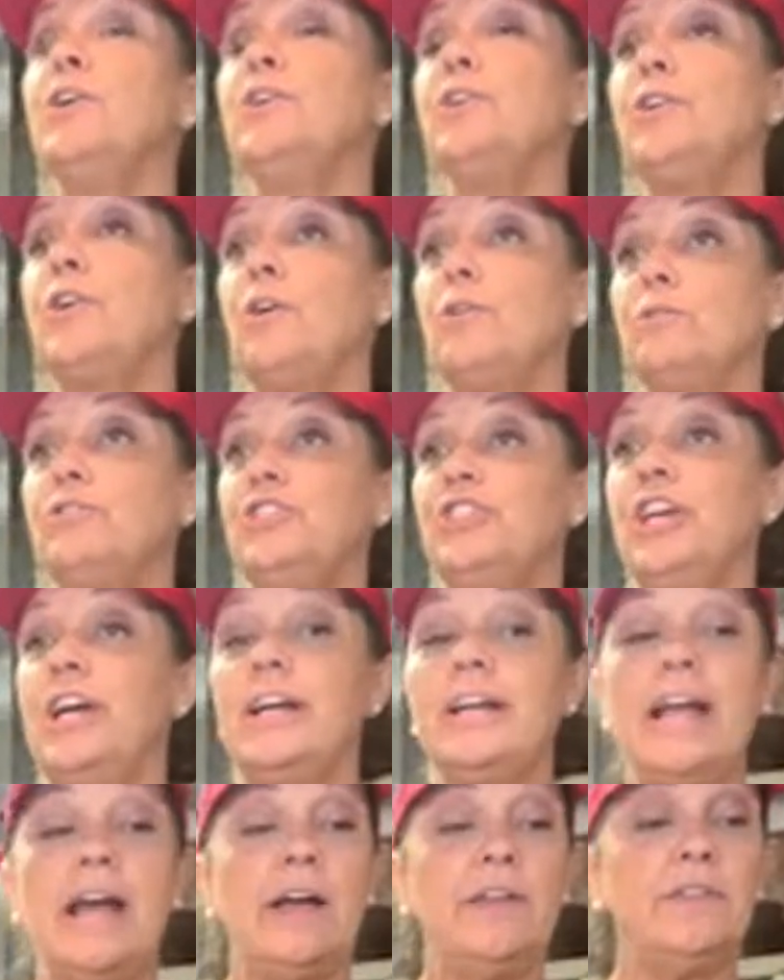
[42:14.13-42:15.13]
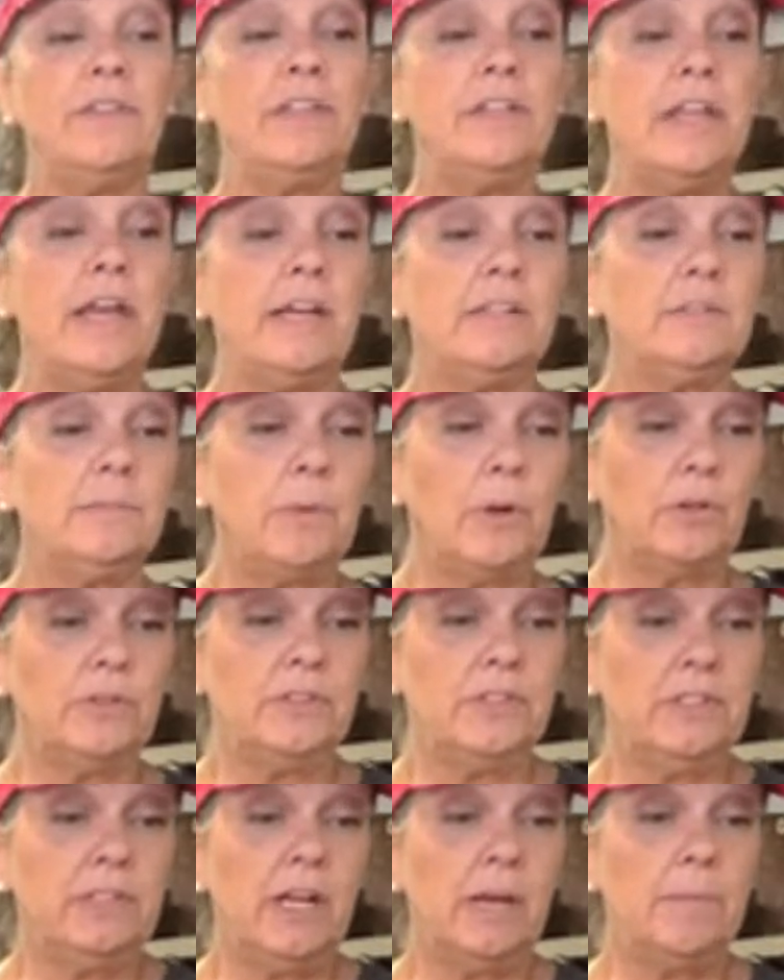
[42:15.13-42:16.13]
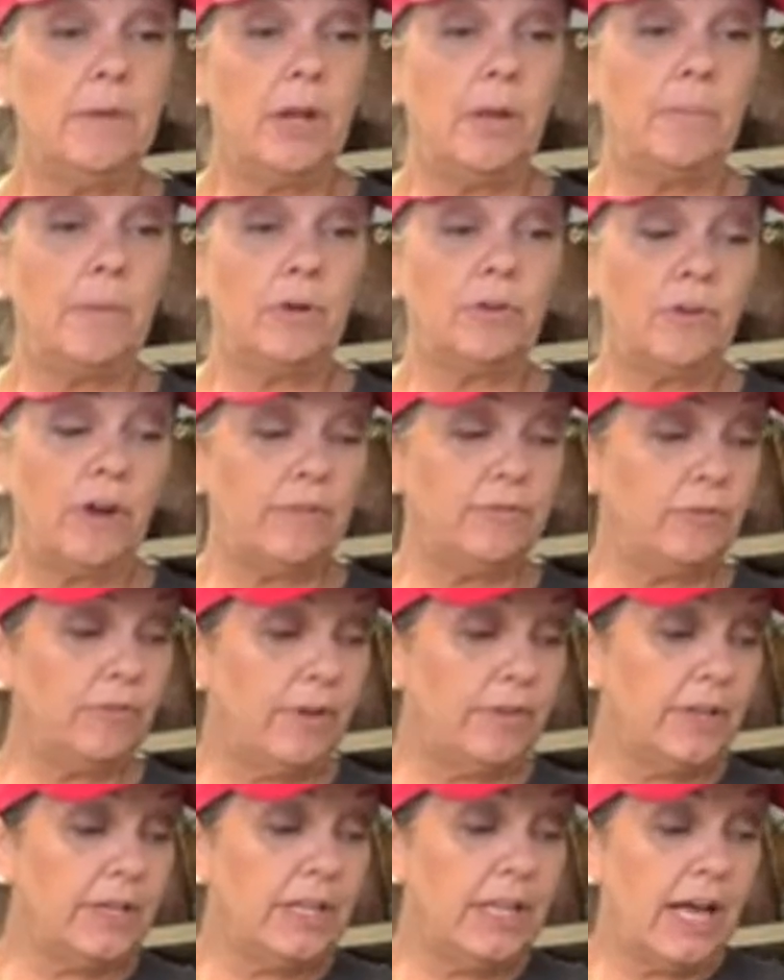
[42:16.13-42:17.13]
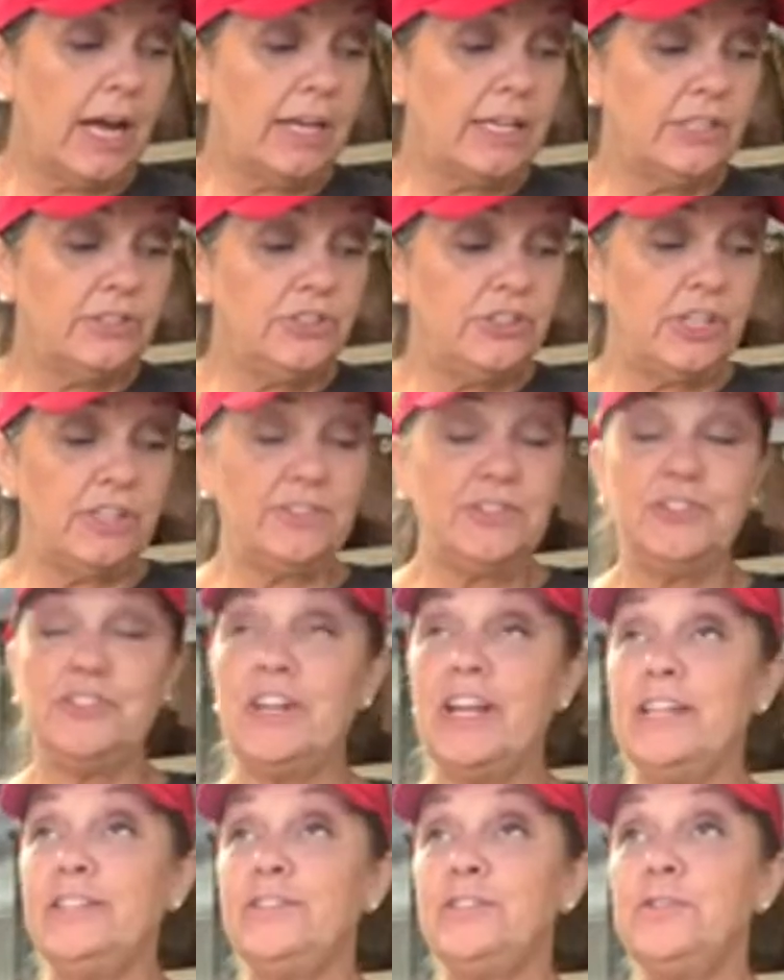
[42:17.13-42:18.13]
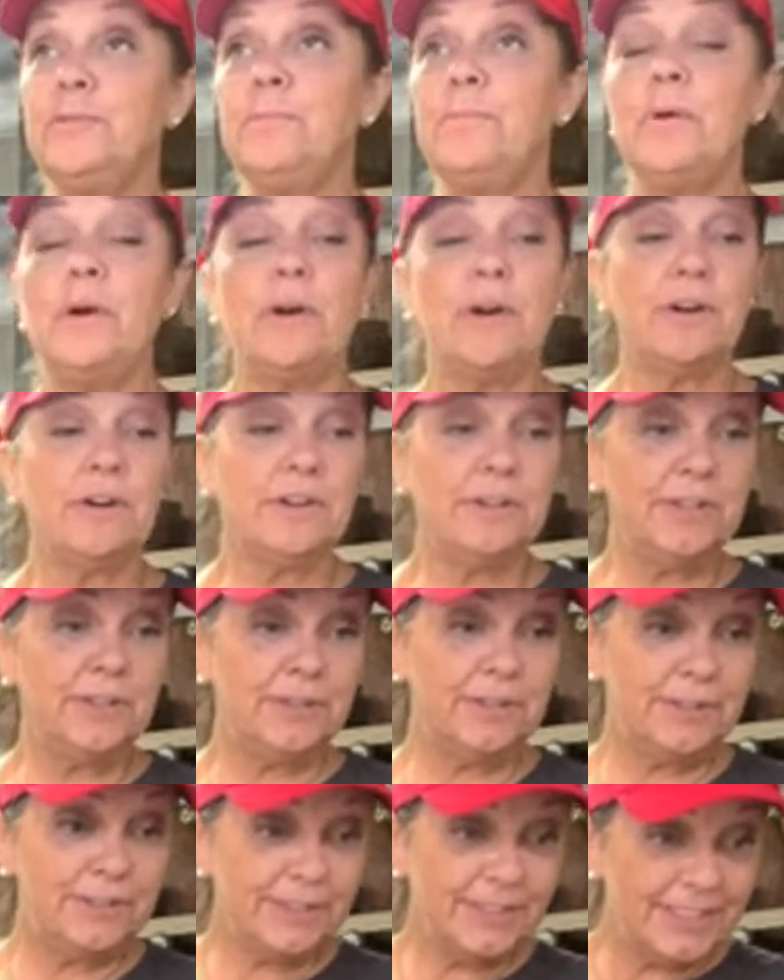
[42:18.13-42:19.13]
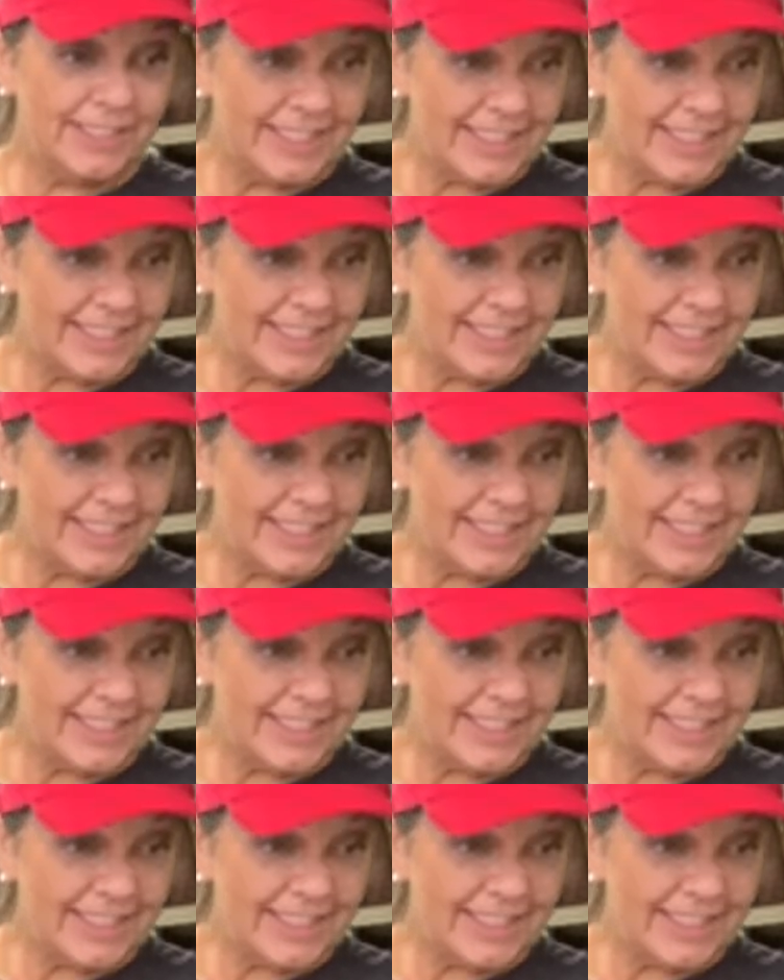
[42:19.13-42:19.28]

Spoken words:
go check out the next person coming up on Craft Around the Clock. It's yesterday's tomorrow's.